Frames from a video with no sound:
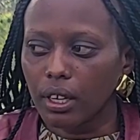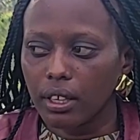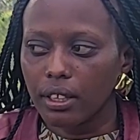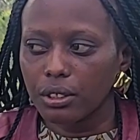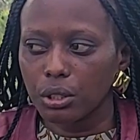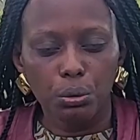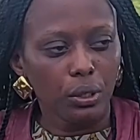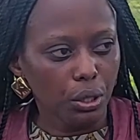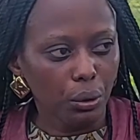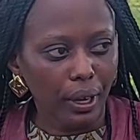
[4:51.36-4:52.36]
the
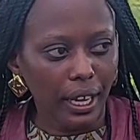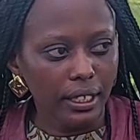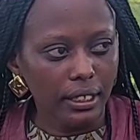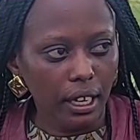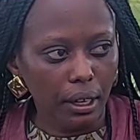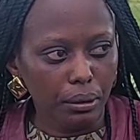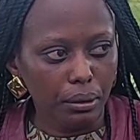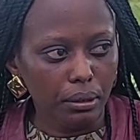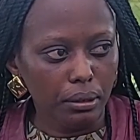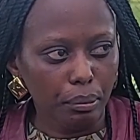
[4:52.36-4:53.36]
situation we are in now.
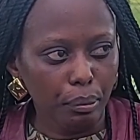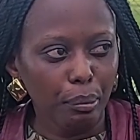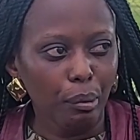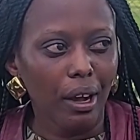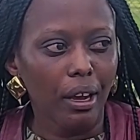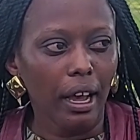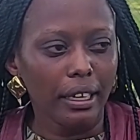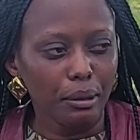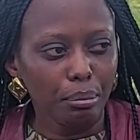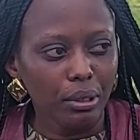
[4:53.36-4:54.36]
People are
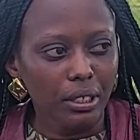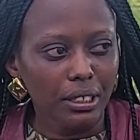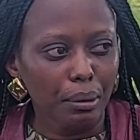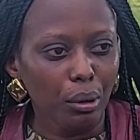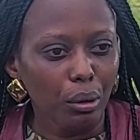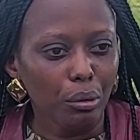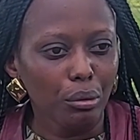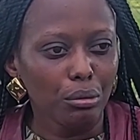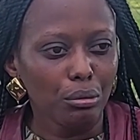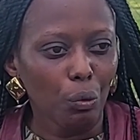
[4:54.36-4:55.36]
depressed about
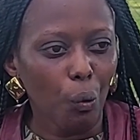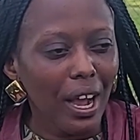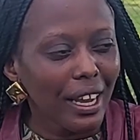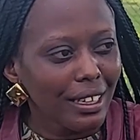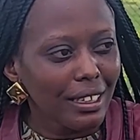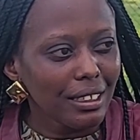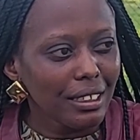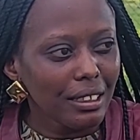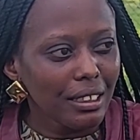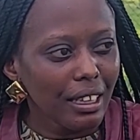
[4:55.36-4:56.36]

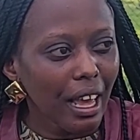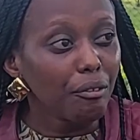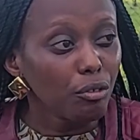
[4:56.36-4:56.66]
working, they have